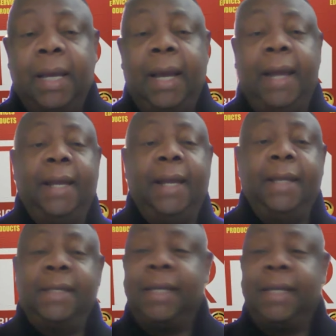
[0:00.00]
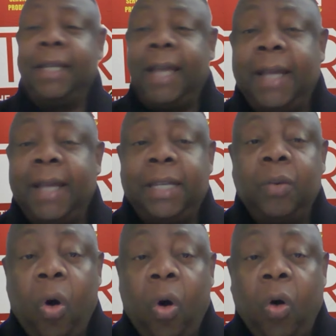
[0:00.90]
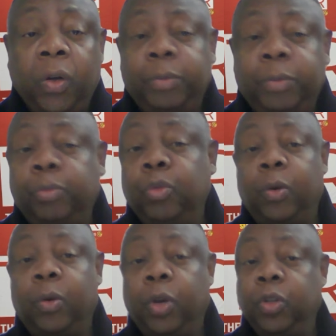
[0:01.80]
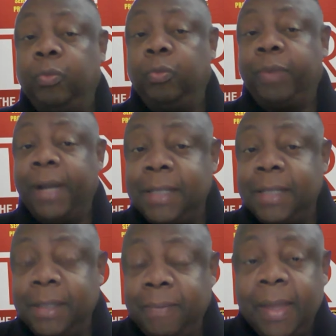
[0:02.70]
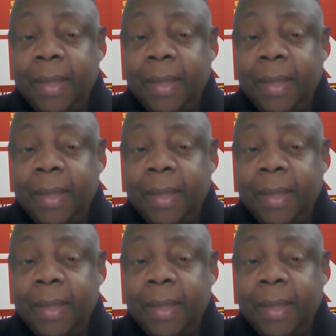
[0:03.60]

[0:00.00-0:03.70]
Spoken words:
And then he said, had he won, people were going to praise him.